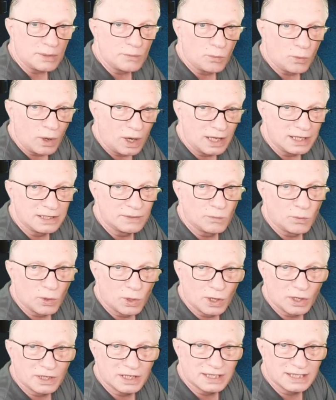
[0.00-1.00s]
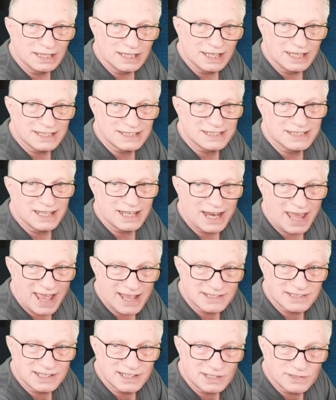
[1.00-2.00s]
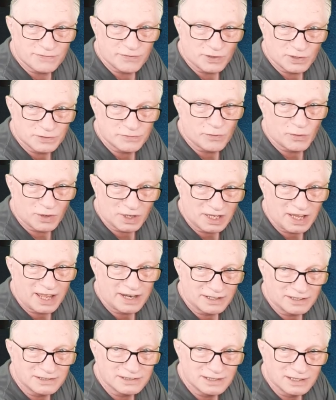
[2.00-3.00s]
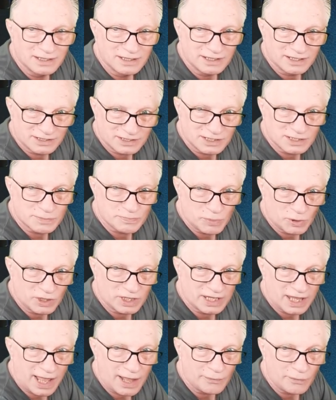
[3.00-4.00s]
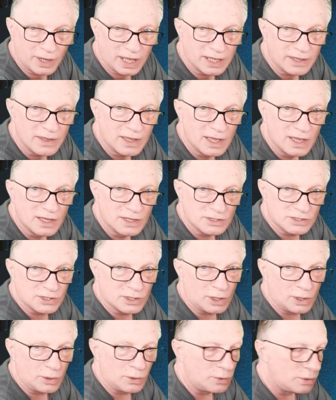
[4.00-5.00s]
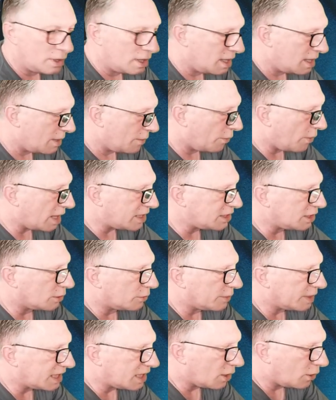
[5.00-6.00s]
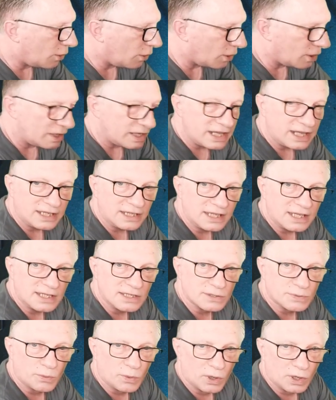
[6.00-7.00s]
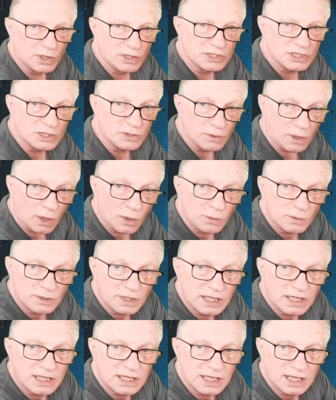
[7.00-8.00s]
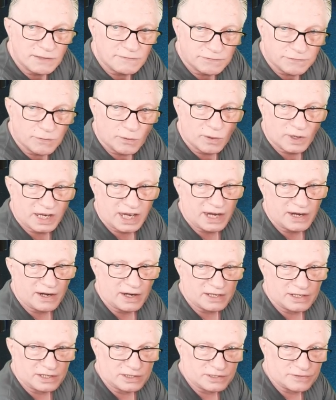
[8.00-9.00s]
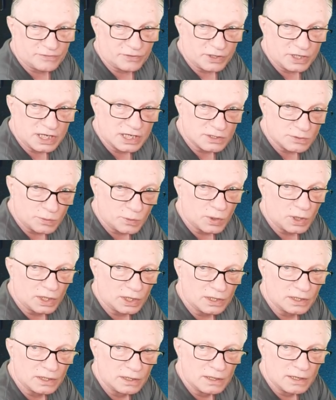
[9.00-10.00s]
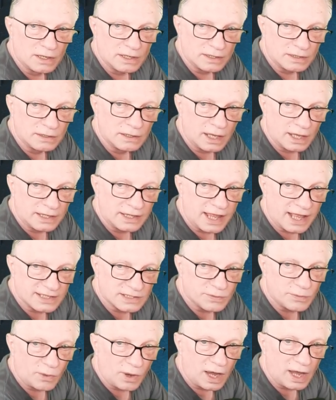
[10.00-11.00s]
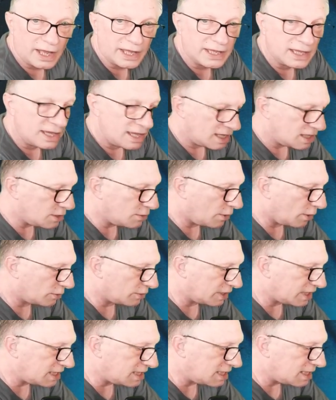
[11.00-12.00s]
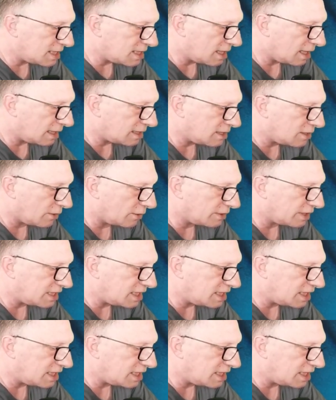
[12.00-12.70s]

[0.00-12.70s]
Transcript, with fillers: one word in the list that has these first four letters. Let's just put it that way. So when you're recording these words, you only need four characters for each word. And that's why you only you only